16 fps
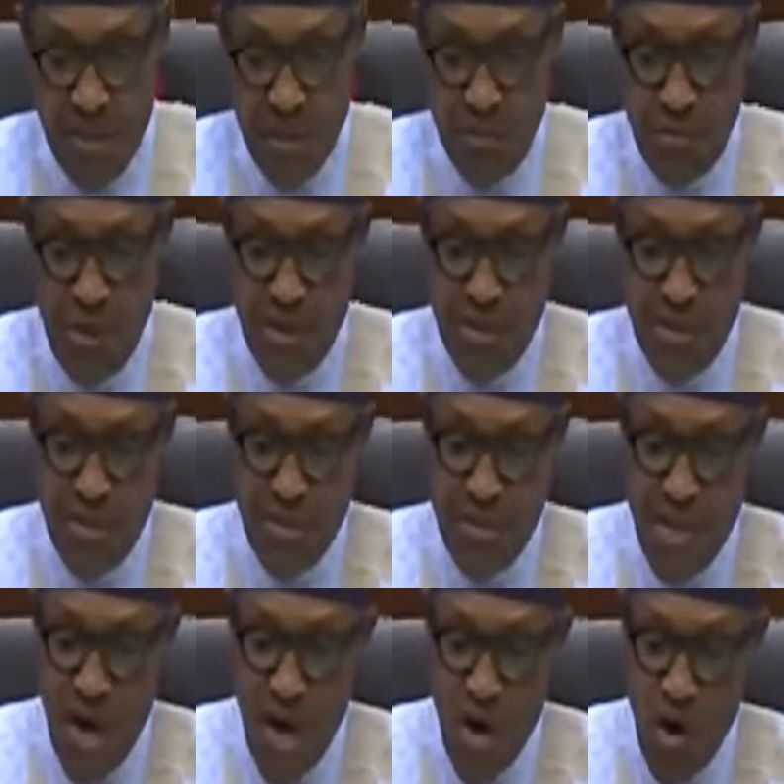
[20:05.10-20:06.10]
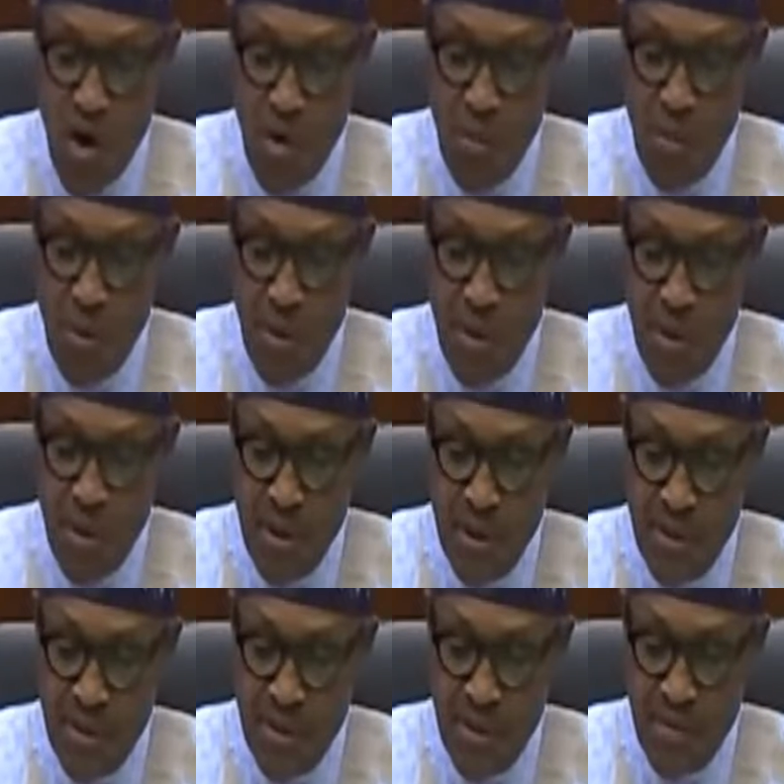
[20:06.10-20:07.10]
It is my sincere hope
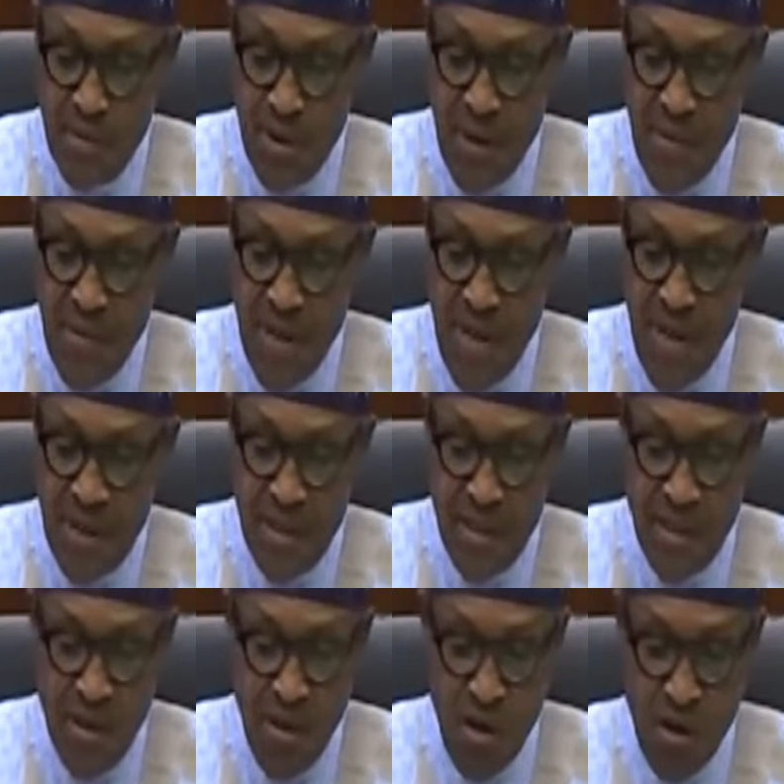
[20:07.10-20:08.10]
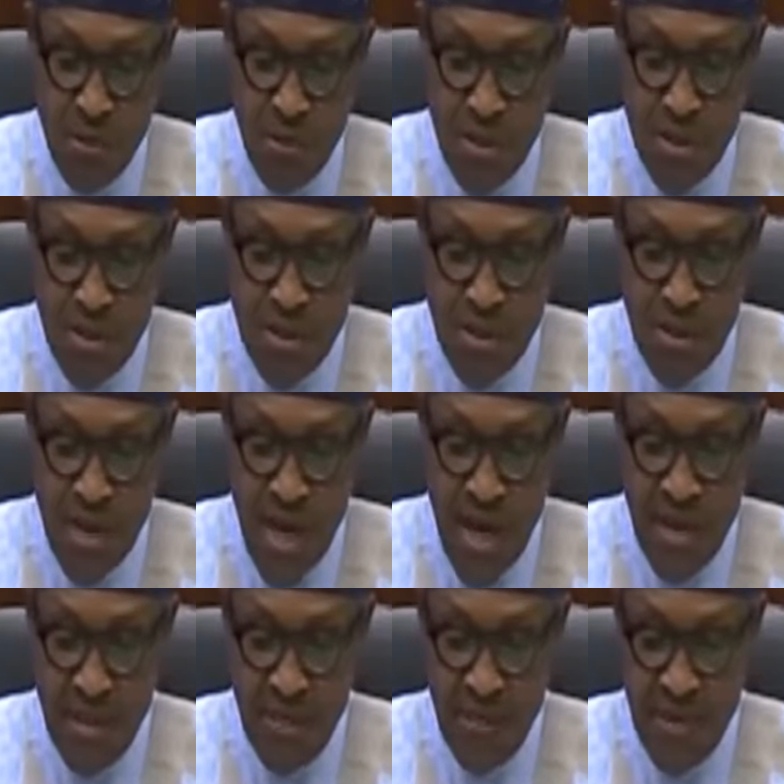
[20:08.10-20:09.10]
that by the end of this
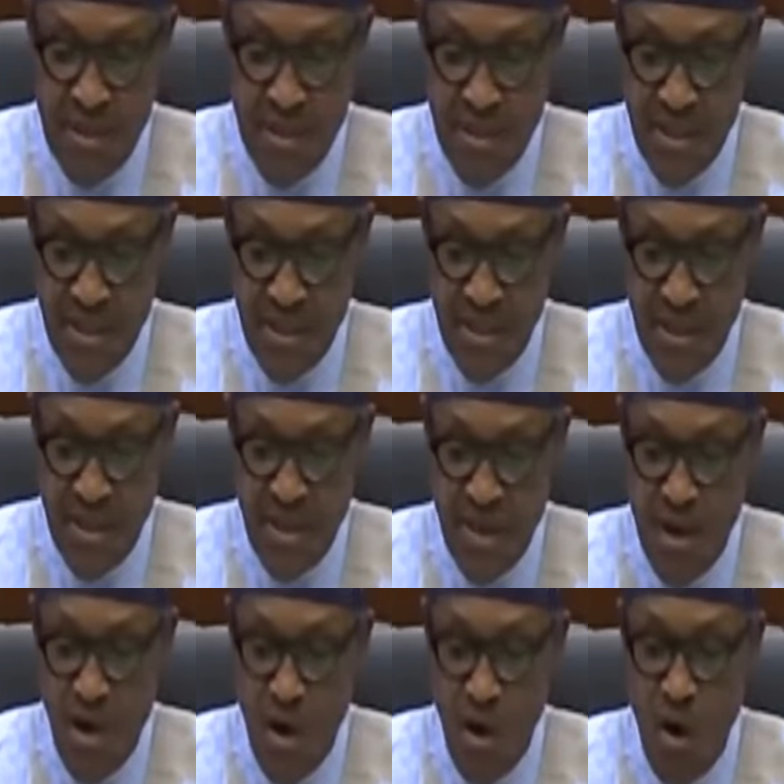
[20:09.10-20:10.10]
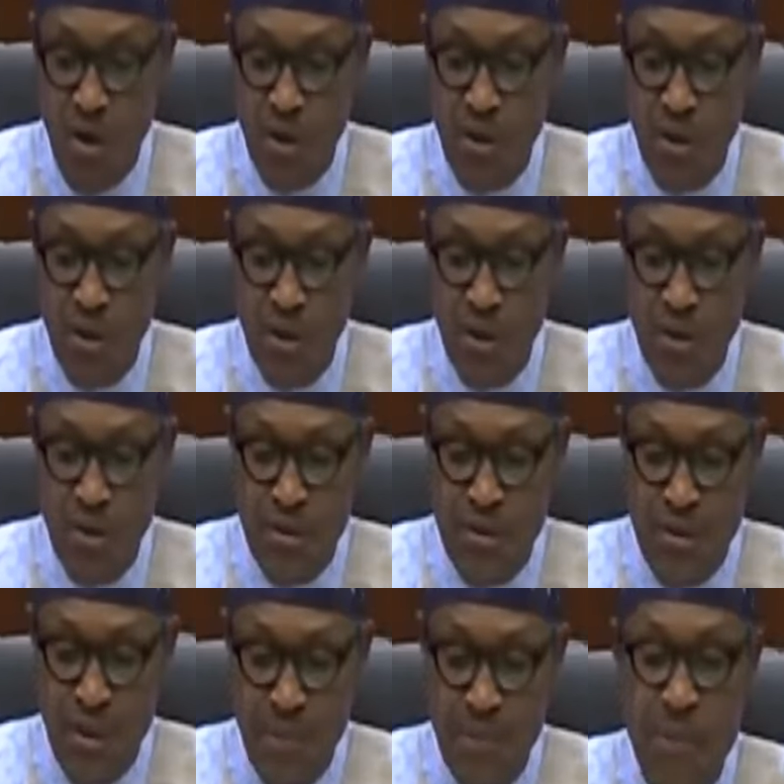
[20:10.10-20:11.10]
anniversary, on
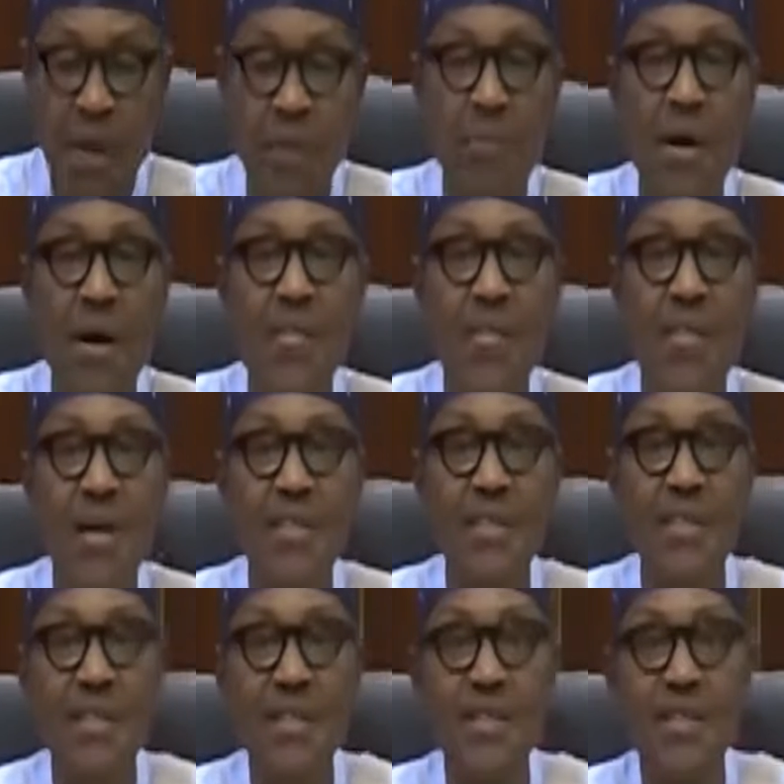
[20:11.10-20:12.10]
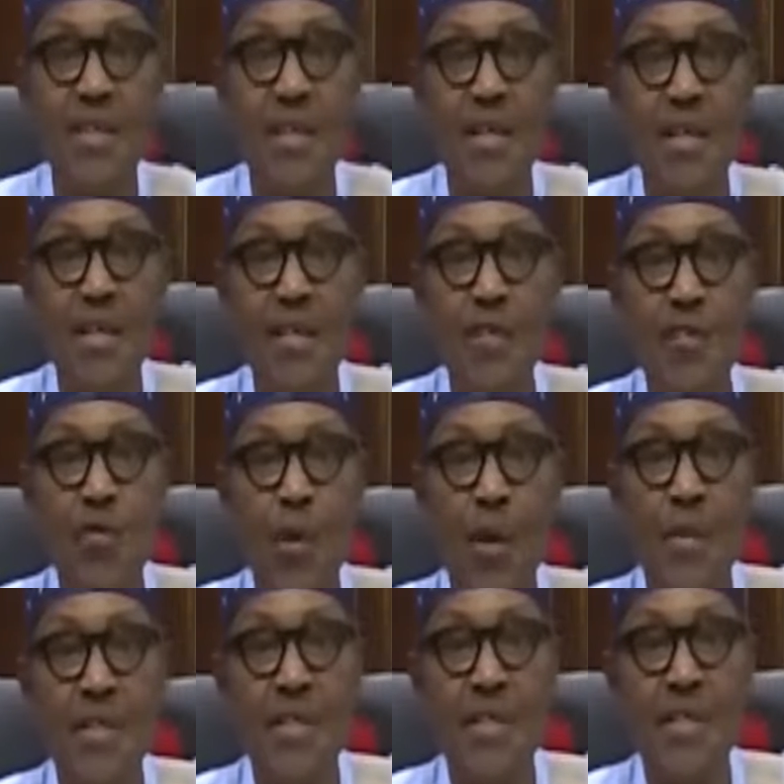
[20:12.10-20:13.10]
September 30th,
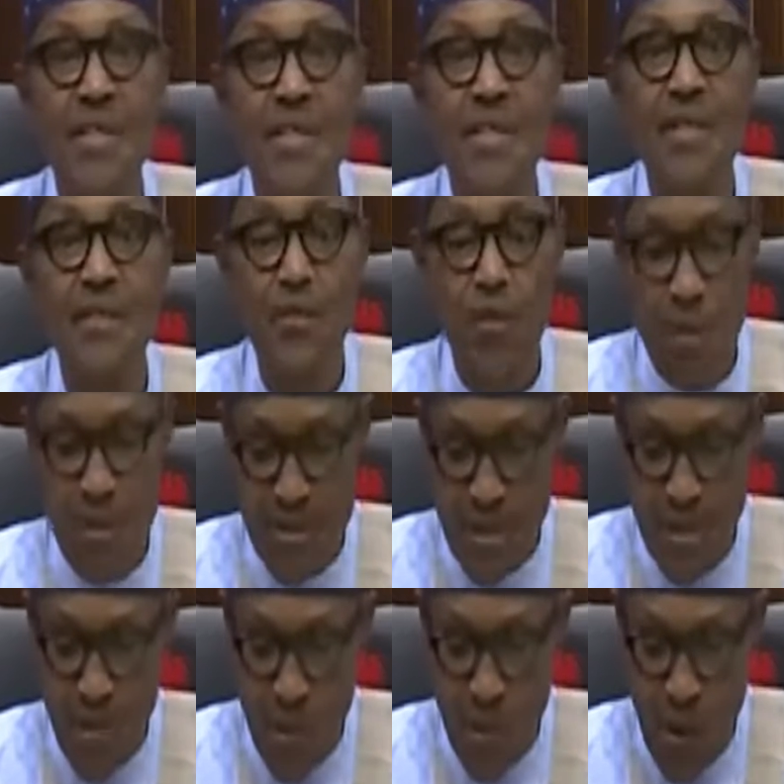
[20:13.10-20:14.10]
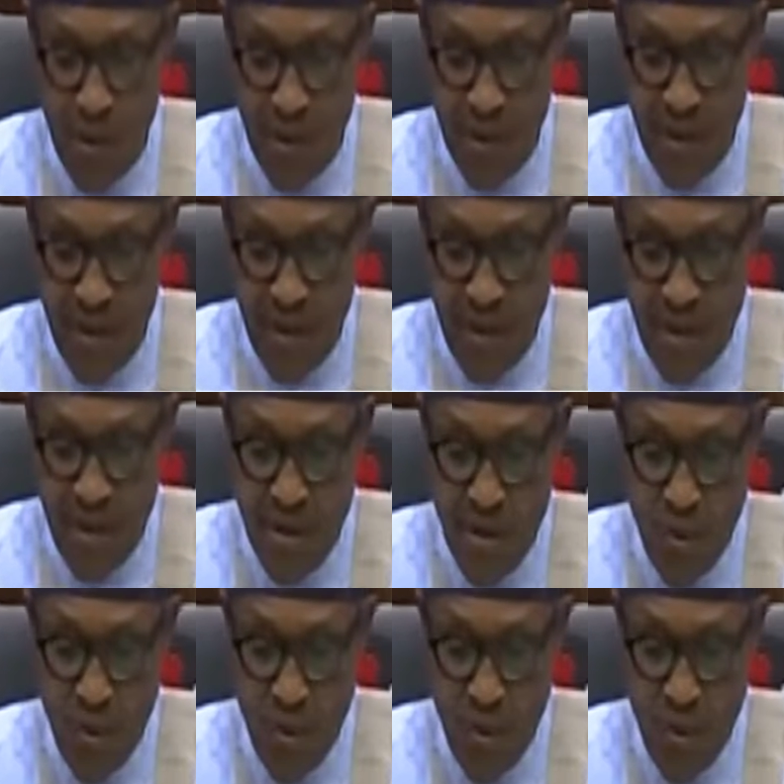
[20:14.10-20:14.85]
2021,